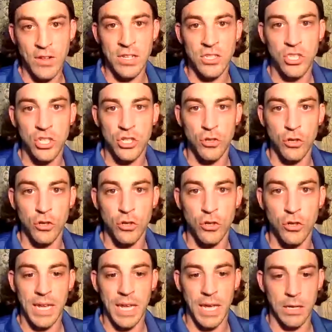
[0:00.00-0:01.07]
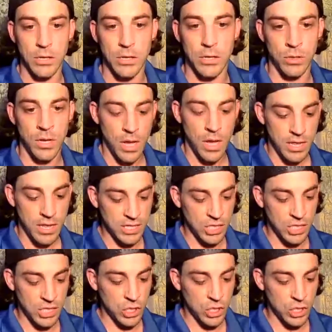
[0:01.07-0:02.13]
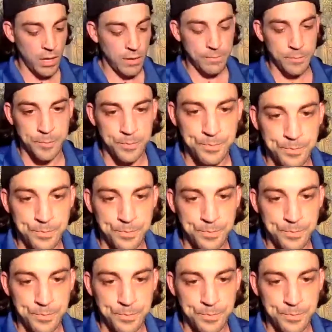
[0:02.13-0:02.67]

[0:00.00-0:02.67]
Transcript: Kevin Streelman again, dude. This dude